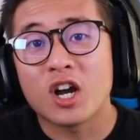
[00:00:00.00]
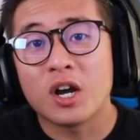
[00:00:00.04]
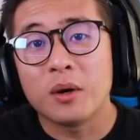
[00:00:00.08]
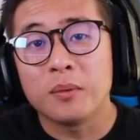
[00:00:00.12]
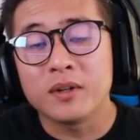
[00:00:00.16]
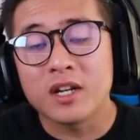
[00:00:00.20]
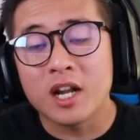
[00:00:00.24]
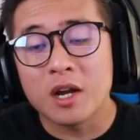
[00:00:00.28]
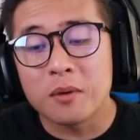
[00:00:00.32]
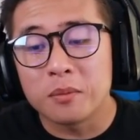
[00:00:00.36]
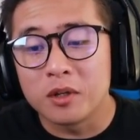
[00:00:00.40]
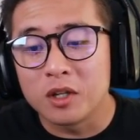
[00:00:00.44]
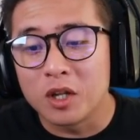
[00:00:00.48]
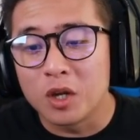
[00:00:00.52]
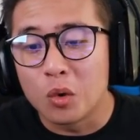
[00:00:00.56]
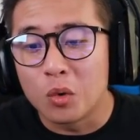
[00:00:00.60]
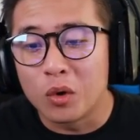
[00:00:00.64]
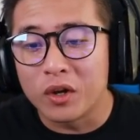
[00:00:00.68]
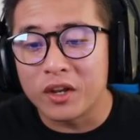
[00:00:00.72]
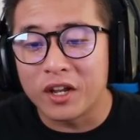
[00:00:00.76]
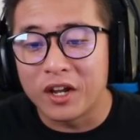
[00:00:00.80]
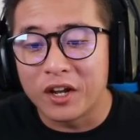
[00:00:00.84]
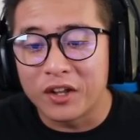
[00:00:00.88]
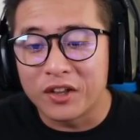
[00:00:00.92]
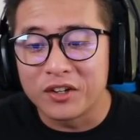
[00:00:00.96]
comment down below
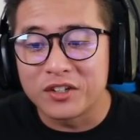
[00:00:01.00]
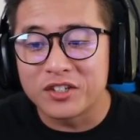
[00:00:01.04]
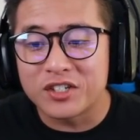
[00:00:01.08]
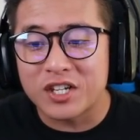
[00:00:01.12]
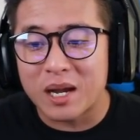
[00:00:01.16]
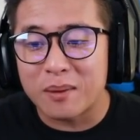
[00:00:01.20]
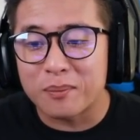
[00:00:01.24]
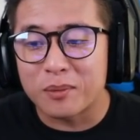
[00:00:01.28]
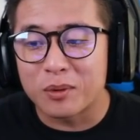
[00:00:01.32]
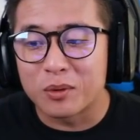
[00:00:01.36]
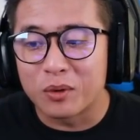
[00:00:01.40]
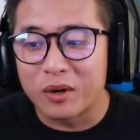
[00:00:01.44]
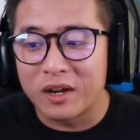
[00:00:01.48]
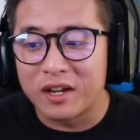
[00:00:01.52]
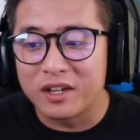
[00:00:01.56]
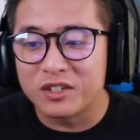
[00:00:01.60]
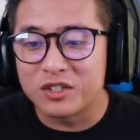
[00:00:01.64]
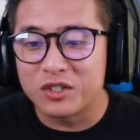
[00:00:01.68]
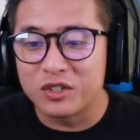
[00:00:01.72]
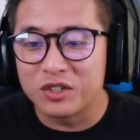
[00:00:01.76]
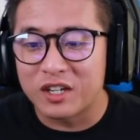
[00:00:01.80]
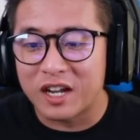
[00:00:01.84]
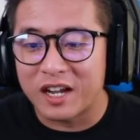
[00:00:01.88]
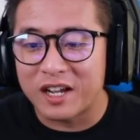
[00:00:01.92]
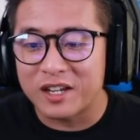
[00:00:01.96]
what other type of
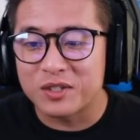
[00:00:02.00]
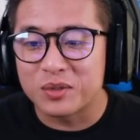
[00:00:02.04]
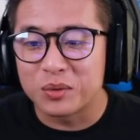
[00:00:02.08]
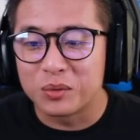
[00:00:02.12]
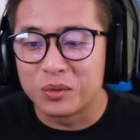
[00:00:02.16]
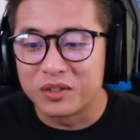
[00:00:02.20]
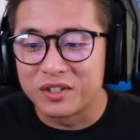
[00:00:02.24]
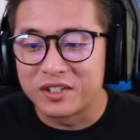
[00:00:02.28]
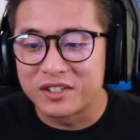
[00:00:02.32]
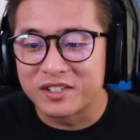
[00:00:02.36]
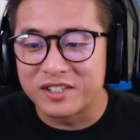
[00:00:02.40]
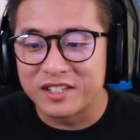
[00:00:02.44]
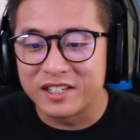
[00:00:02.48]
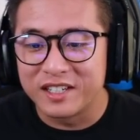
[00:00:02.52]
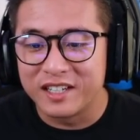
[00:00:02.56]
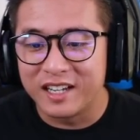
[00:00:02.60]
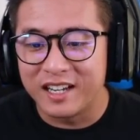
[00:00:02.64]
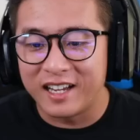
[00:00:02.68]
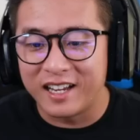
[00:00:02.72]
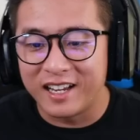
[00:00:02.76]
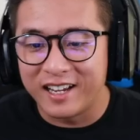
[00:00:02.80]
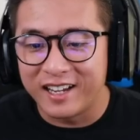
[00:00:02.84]
race you guys want to see